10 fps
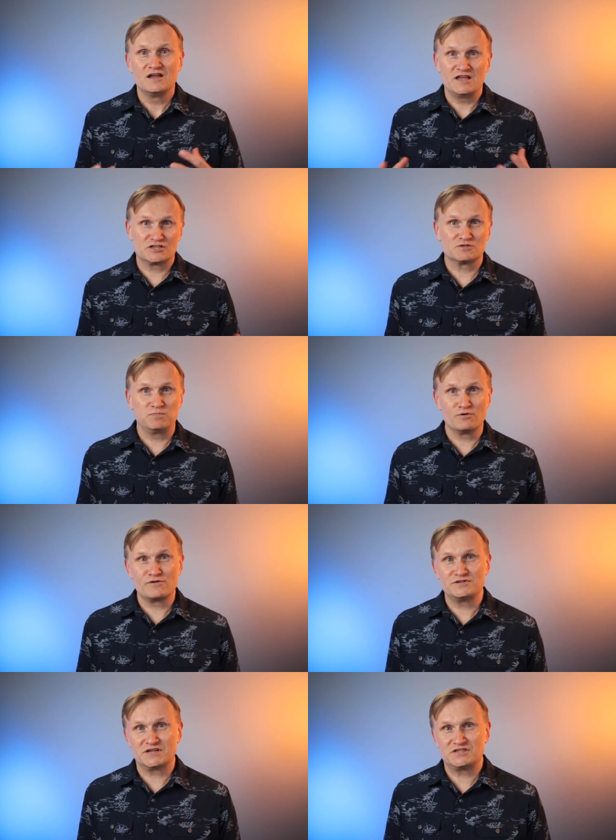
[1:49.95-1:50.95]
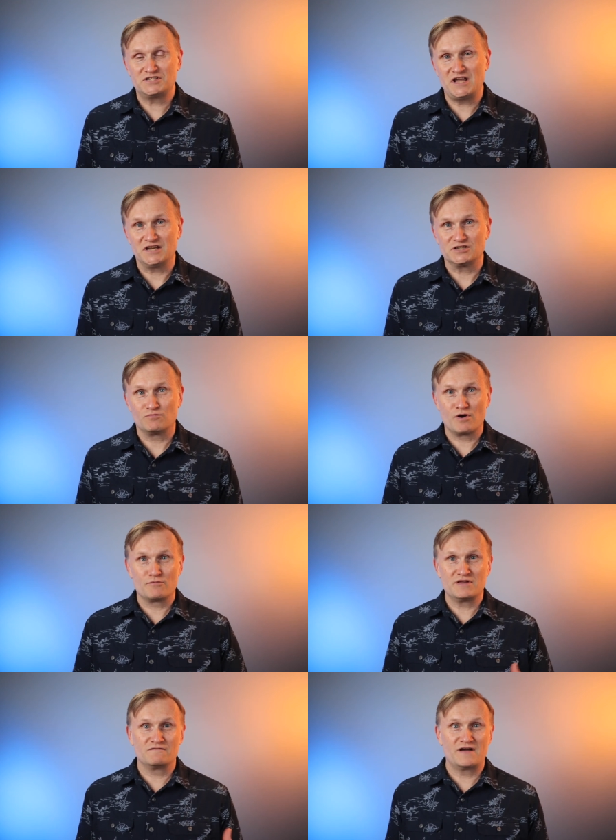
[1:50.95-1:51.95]
Explorers Exchange, where
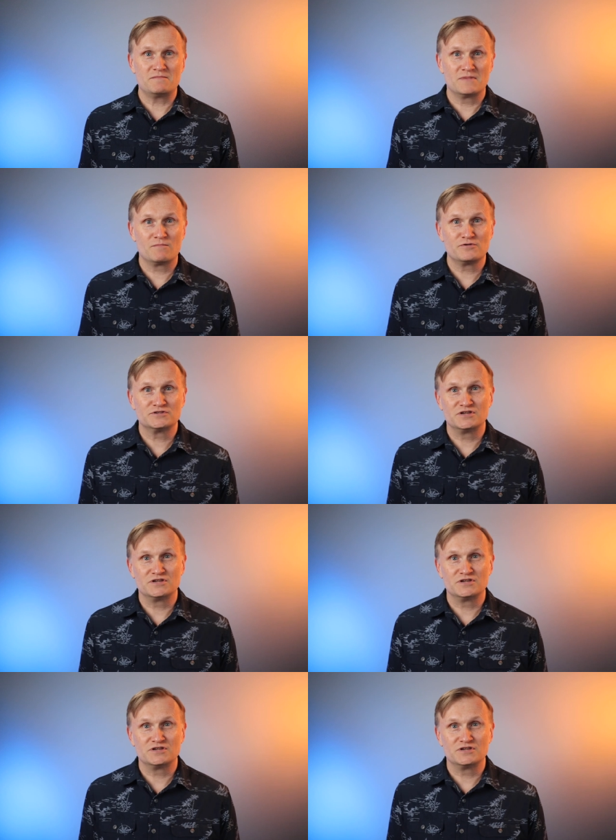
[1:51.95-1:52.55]
we invite members